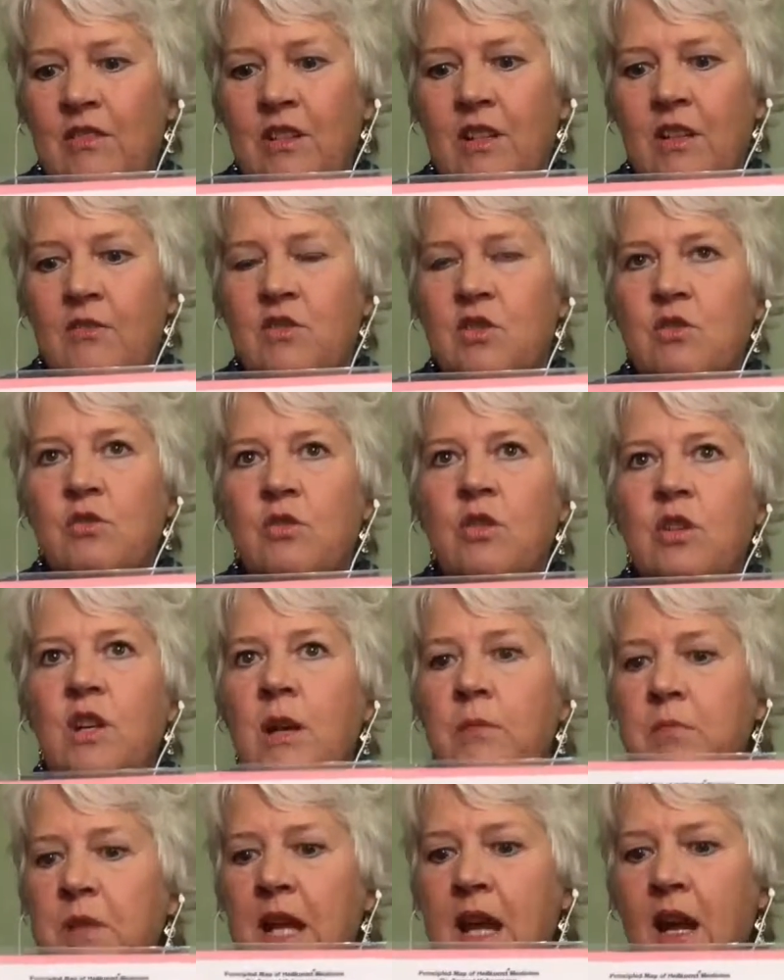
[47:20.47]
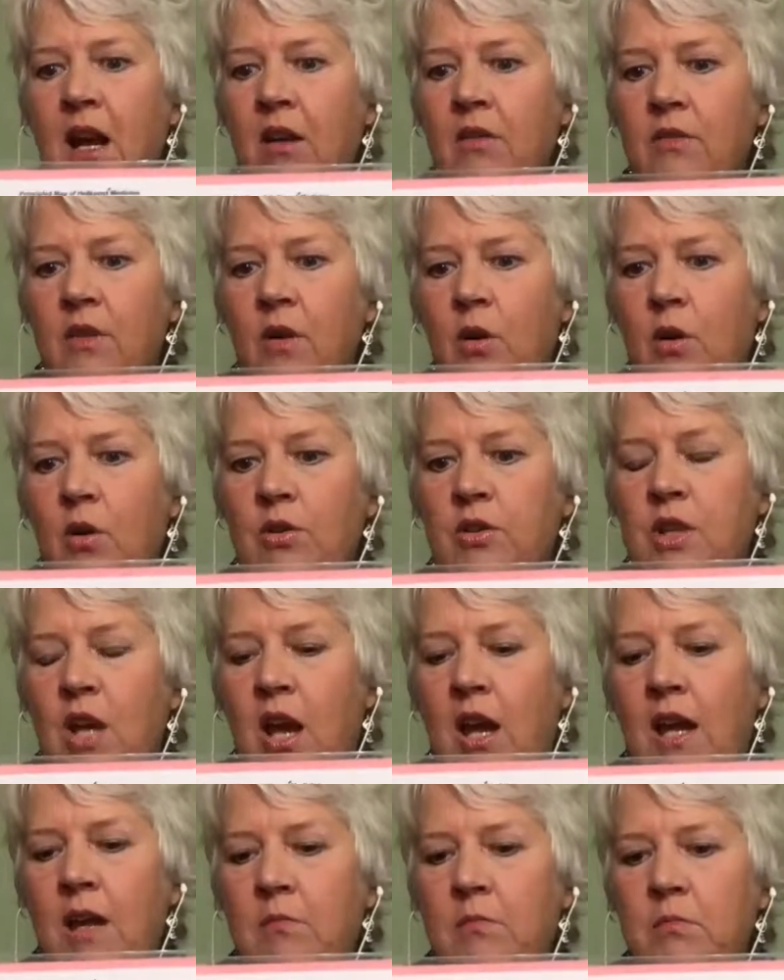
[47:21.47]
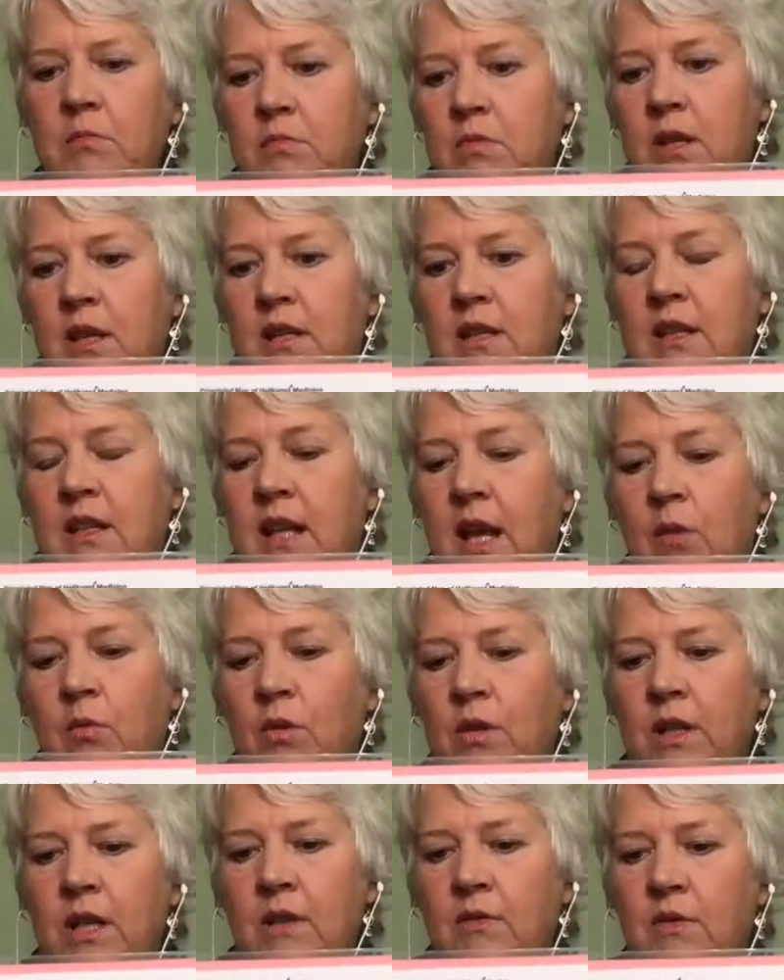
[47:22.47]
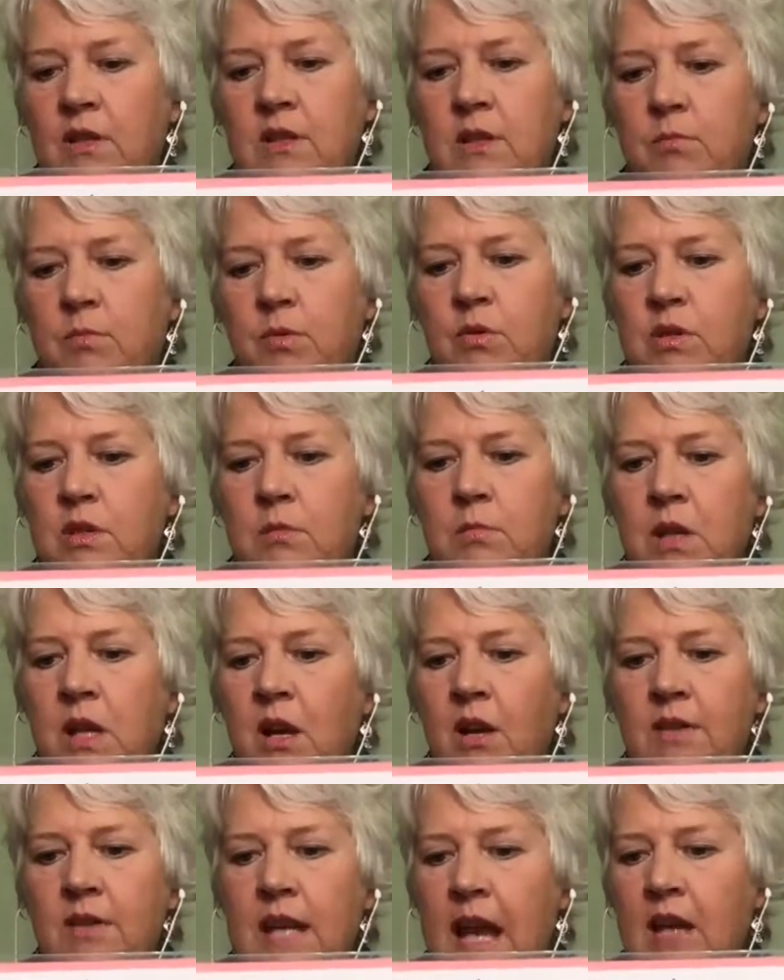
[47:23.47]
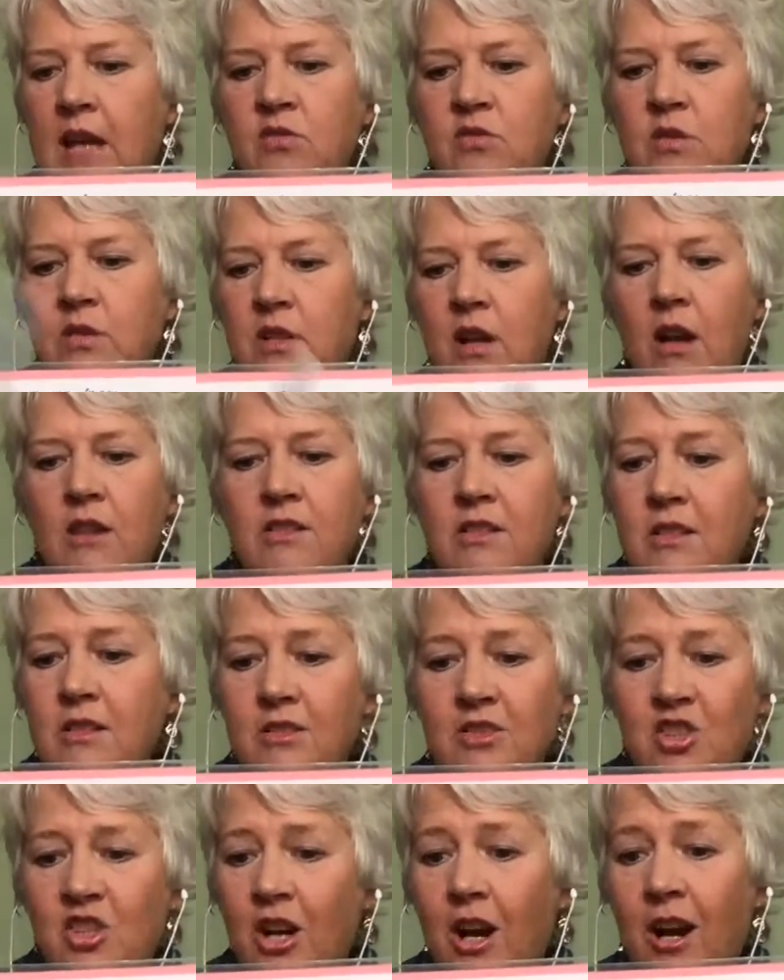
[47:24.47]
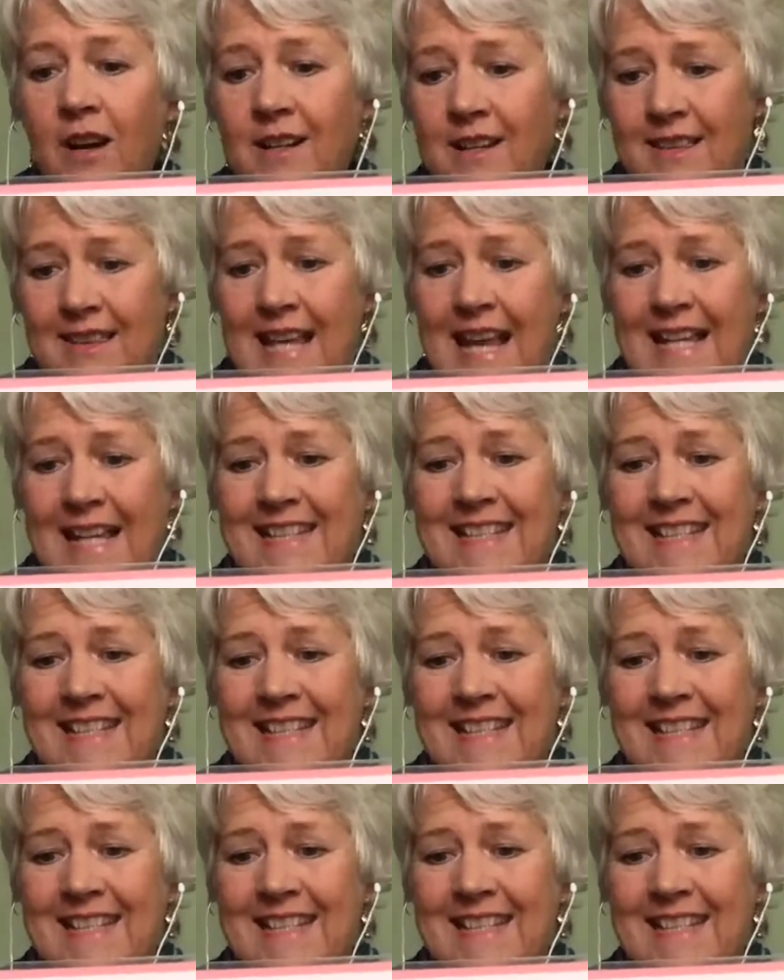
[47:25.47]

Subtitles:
You've screwed up now the whole time that they weren't even supposed to be on the astrological chart at that